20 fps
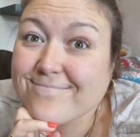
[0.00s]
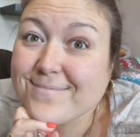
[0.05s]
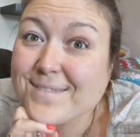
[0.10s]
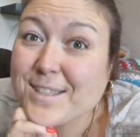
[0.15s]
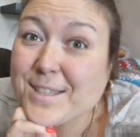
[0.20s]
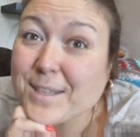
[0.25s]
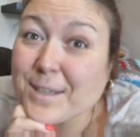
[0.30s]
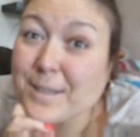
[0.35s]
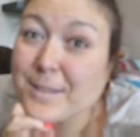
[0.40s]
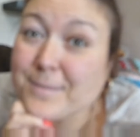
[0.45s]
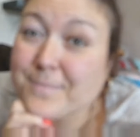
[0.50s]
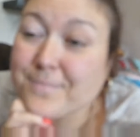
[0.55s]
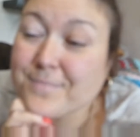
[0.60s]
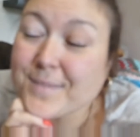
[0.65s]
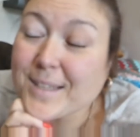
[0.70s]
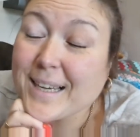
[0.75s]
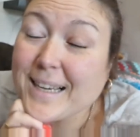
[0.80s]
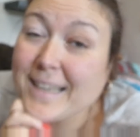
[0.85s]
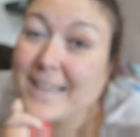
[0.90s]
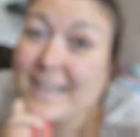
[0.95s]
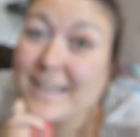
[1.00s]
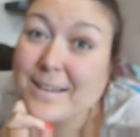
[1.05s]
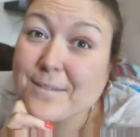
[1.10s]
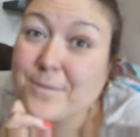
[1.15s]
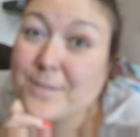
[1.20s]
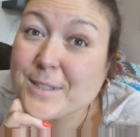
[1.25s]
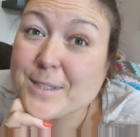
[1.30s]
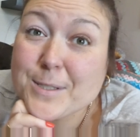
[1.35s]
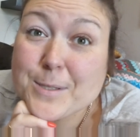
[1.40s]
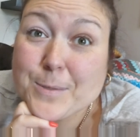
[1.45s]
So I
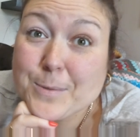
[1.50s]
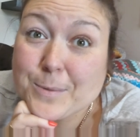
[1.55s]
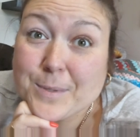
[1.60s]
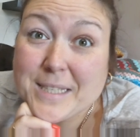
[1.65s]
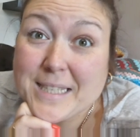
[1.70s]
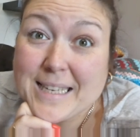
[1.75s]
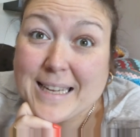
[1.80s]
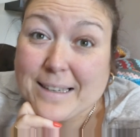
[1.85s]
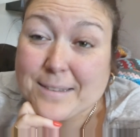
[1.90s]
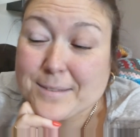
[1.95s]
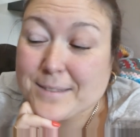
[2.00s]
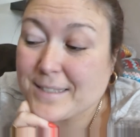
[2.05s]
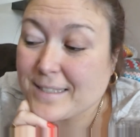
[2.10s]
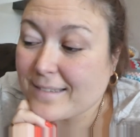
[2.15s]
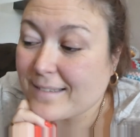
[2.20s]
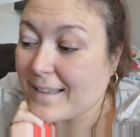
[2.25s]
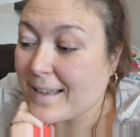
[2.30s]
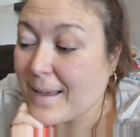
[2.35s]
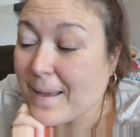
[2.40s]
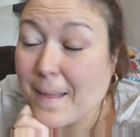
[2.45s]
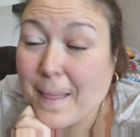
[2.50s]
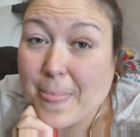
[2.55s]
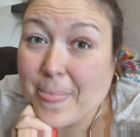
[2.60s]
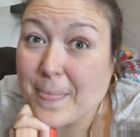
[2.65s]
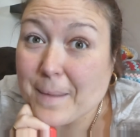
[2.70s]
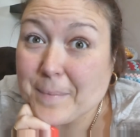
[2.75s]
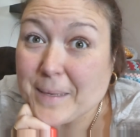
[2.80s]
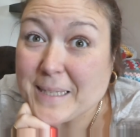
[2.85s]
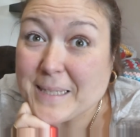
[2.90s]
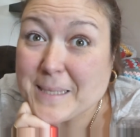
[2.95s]
have sorted out
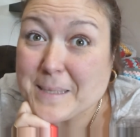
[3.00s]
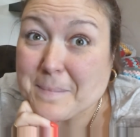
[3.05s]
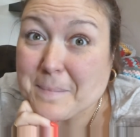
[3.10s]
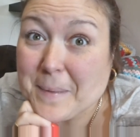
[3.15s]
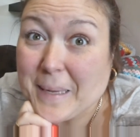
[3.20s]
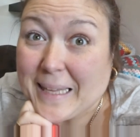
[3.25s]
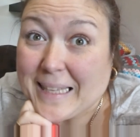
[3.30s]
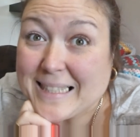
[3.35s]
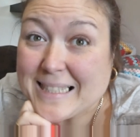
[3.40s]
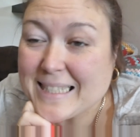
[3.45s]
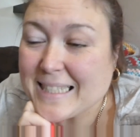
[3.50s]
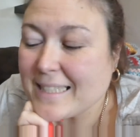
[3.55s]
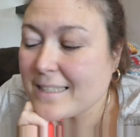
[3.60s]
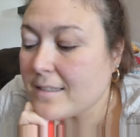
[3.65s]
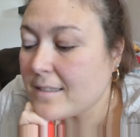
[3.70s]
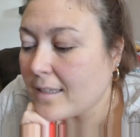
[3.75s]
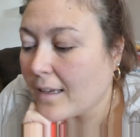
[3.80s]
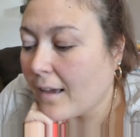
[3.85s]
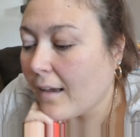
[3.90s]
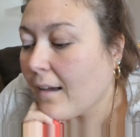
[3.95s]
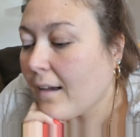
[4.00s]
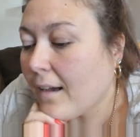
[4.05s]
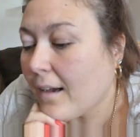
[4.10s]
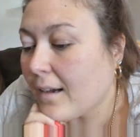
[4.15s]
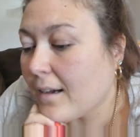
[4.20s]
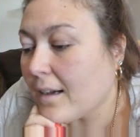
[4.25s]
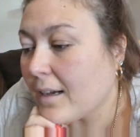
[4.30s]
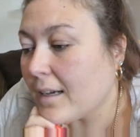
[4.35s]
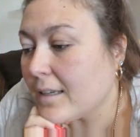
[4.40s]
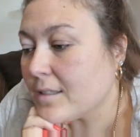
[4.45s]
the bits and pieces.
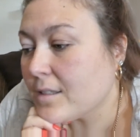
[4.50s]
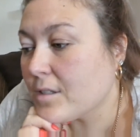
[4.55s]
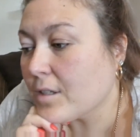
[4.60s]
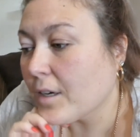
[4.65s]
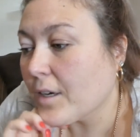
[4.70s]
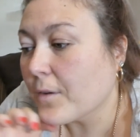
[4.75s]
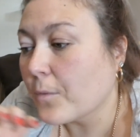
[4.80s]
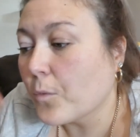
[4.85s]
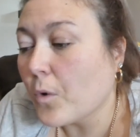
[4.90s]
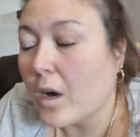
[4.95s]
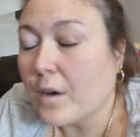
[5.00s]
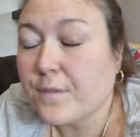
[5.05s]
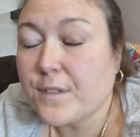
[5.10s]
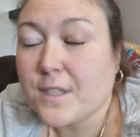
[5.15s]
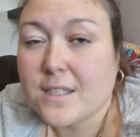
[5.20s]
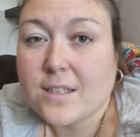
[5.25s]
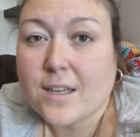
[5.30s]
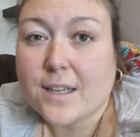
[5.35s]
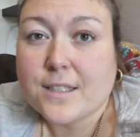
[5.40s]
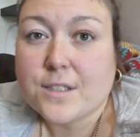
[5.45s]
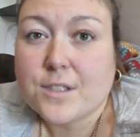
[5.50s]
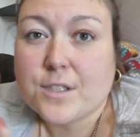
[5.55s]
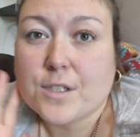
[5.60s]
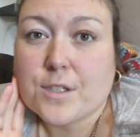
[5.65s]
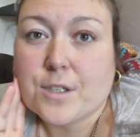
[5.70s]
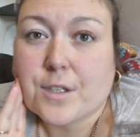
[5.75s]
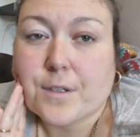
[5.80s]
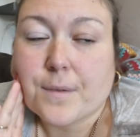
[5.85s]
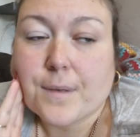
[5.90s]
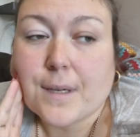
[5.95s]
Uh, so what I've decided to
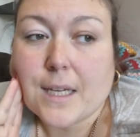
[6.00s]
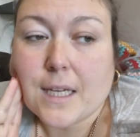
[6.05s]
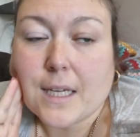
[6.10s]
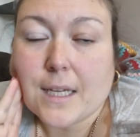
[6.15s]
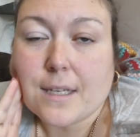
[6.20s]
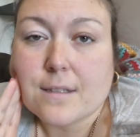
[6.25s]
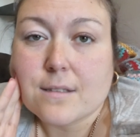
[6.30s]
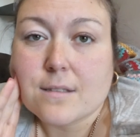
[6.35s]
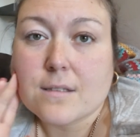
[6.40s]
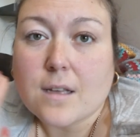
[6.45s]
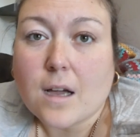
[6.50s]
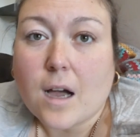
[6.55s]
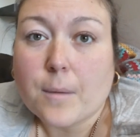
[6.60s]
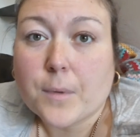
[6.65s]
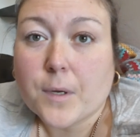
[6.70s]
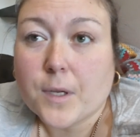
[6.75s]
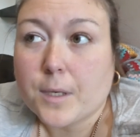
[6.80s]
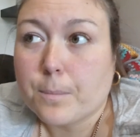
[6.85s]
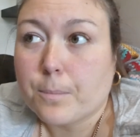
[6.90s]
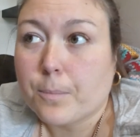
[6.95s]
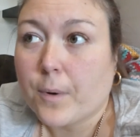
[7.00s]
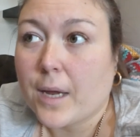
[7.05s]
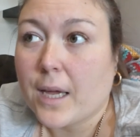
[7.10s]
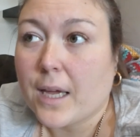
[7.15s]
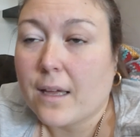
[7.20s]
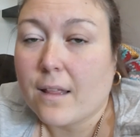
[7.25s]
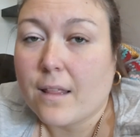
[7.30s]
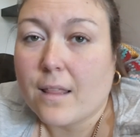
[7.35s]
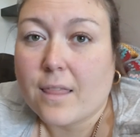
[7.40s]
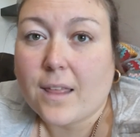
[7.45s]
do is I'm going to
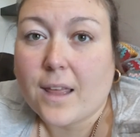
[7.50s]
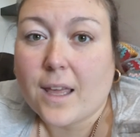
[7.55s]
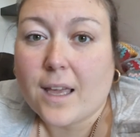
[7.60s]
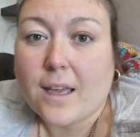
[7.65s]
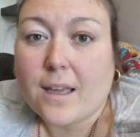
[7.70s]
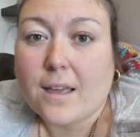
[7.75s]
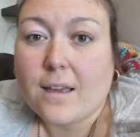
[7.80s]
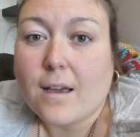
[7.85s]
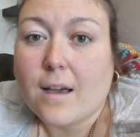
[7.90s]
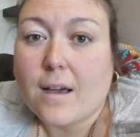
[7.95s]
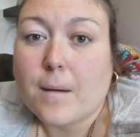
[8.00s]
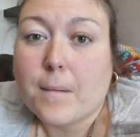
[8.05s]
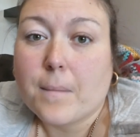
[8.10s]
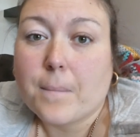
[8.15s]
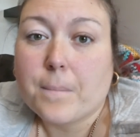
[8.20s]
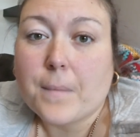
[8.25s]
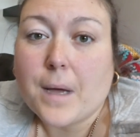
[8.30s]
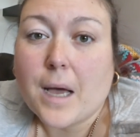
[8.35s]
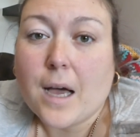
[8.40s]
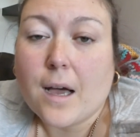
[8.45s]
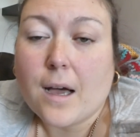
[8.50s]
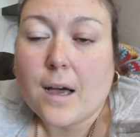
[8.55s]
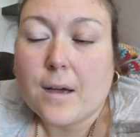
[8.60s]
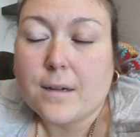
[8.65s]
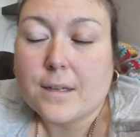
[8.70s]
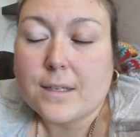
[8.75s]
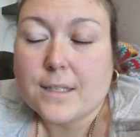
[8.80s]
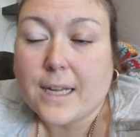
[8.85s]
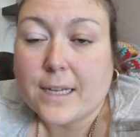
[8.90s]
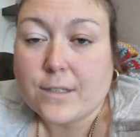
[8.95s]
bring the
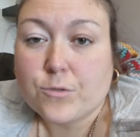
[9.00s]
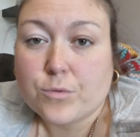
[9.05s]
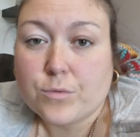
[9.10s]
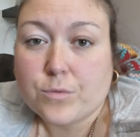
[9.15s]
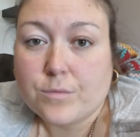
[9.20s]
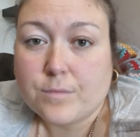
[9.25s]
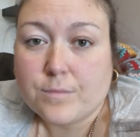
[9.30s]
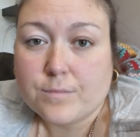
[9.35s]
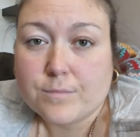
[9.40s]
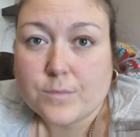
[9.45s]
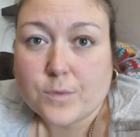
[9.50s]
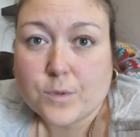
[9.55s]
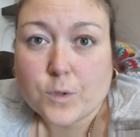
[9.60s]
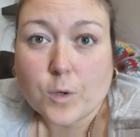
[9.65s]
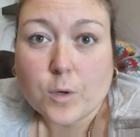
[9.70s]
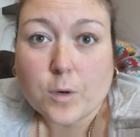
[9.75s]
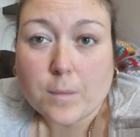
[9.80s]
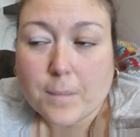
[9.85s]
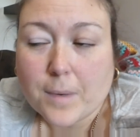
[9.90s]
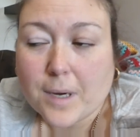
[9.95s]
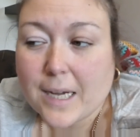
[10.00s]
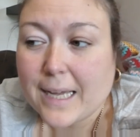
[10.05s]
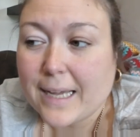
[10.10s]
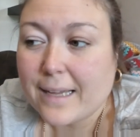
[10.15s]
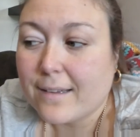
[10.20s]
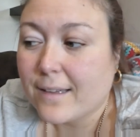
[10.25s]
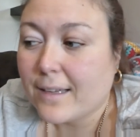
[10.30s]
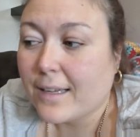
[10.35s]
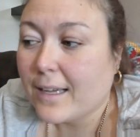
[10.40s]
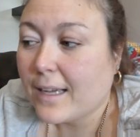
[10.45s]
uh, natural or
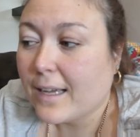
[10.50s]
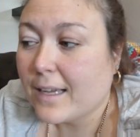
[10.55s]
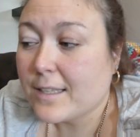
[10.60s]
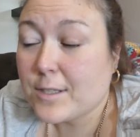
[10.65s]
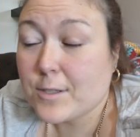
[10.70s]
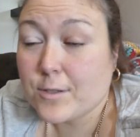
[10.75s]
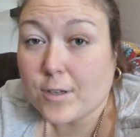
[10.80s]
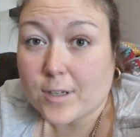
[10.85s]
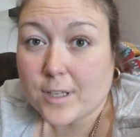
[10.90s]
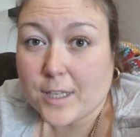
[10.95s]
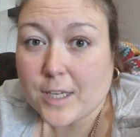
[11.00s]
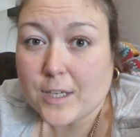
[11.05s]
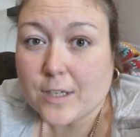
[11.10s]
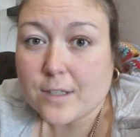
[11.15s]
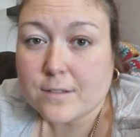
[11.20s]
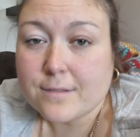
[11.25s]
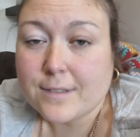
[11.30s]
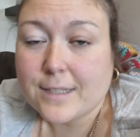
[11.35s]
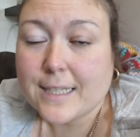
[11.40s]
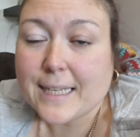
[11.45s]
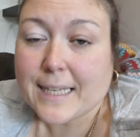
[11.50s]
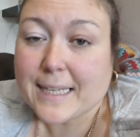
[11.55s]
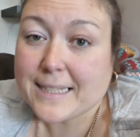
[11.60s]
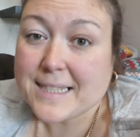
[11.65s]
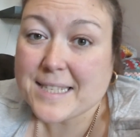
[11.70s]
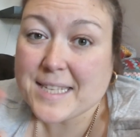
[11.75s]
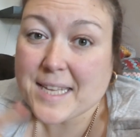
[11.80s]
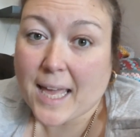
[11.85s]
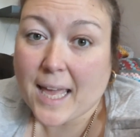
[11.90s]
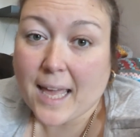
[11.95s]
my stock yarn
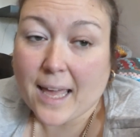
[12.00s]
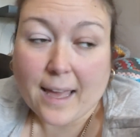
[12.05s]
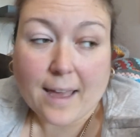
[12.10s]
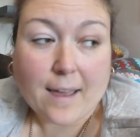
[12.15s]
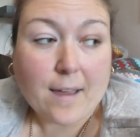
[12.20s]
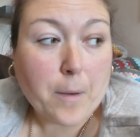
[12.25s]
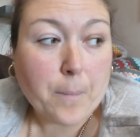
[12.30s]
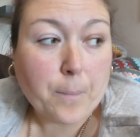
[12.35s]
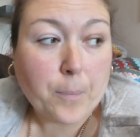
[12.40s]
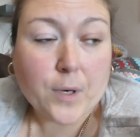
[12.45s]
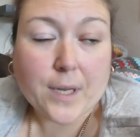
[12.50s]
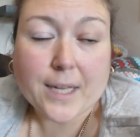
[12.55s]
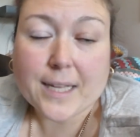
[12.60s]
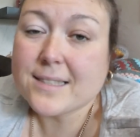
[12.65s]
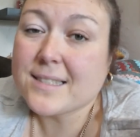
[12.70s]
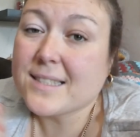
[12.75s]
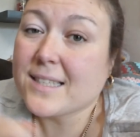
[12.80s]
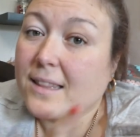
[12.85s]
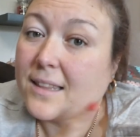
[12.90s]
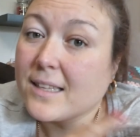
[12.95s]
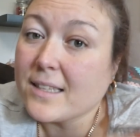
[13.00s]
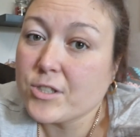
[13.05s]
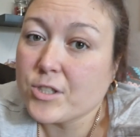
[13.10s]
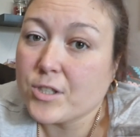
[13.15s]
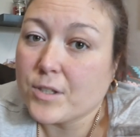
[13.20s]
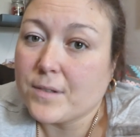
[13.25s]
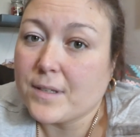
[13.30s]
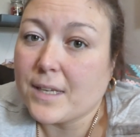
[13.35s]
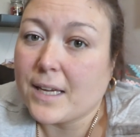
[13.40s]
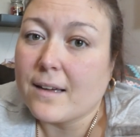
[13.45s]
into here and put it into this
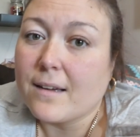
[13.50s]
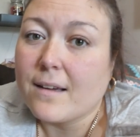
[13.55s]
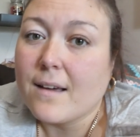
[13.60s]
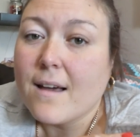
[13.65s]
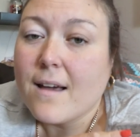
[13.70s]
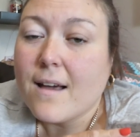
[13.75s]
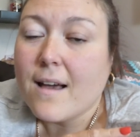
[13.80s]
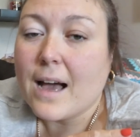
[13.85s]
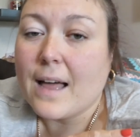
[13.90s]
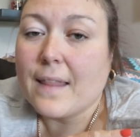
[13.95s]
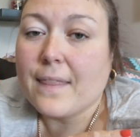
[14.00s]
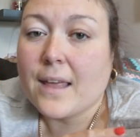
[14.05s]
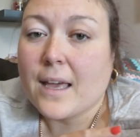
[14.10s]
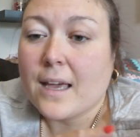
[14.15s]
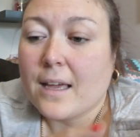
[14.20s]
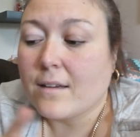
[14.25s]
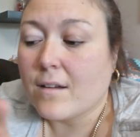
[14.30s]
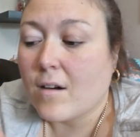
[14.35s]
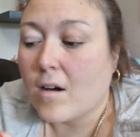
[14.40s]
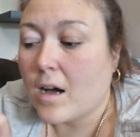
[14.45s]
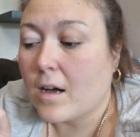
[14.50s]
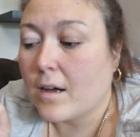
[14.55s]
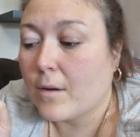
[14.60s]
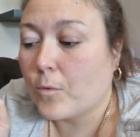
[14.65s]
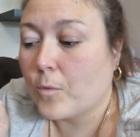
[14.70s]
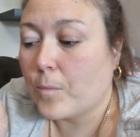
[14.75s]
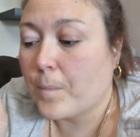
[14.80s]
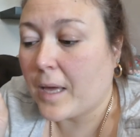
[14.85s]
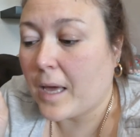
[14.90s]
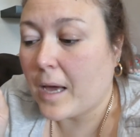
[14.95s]
unit and then I
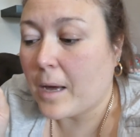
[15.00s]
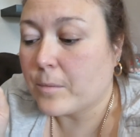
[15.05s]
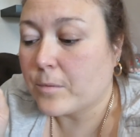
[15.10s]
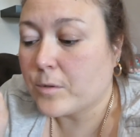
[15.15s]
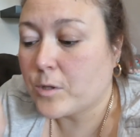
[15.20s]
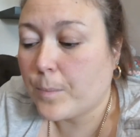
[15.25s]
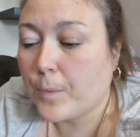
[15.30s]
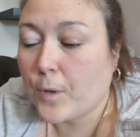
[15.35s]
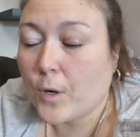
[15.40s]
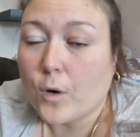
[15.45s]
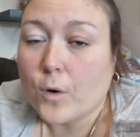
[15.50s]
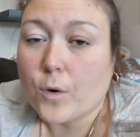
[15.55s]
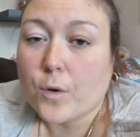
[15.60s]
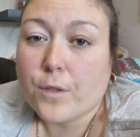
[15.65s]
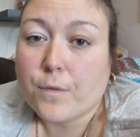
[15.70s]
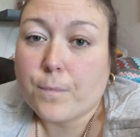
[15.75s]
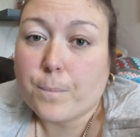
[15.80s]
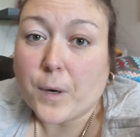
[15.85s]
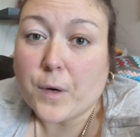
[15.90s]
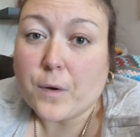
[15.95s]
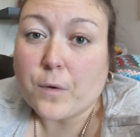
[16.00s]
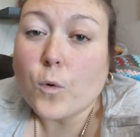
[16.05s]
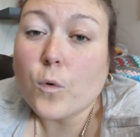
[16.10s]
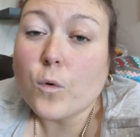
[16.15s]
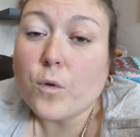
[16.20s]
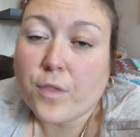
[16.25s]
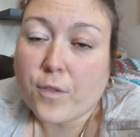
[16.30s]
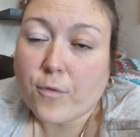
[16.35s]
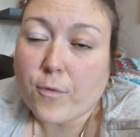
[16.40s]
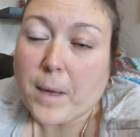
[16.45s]
will be able to put
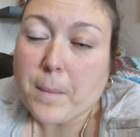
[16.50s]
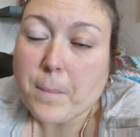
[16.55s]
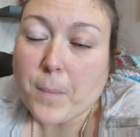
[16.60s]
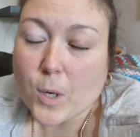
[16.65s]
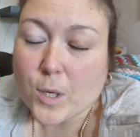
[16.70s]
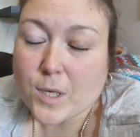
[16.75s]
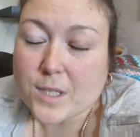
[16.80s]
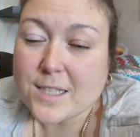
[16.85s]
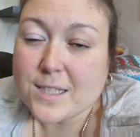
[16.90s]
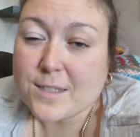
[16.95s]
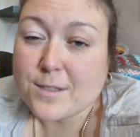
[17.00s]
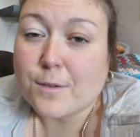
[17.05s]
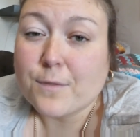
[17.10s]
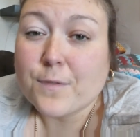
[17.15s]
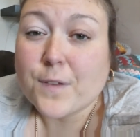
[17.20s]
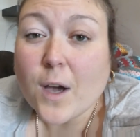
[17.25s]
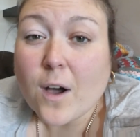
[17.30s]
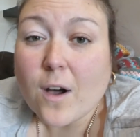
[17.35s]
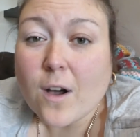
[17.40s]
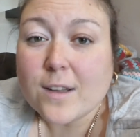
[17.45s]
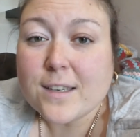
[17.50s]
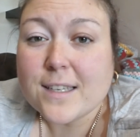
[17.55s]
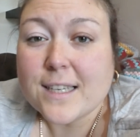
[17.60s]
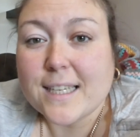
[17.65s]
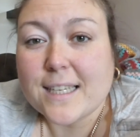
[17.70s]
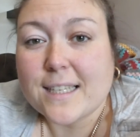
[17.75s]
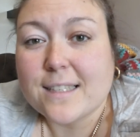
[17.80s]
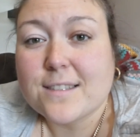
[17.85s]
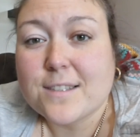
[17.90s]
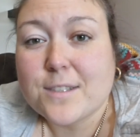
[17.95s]
all three boxes of yarn
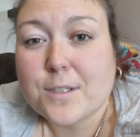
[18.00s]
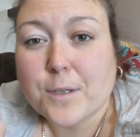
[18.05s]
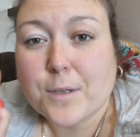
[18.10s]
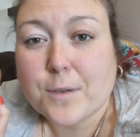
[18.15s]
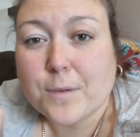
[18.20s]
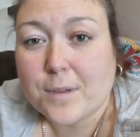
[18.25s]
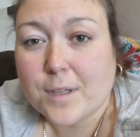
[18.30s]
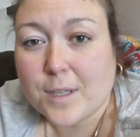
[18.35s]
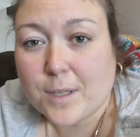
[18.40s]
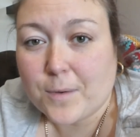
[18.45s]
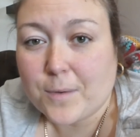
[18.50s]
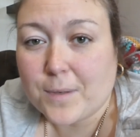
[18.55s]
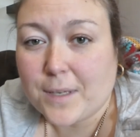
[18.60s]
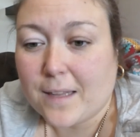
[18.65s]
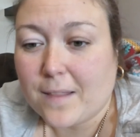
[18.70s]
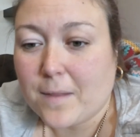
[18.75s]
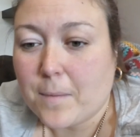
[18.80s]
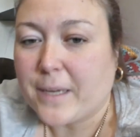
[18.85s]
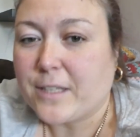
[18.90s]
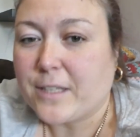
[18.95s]
into the unit in the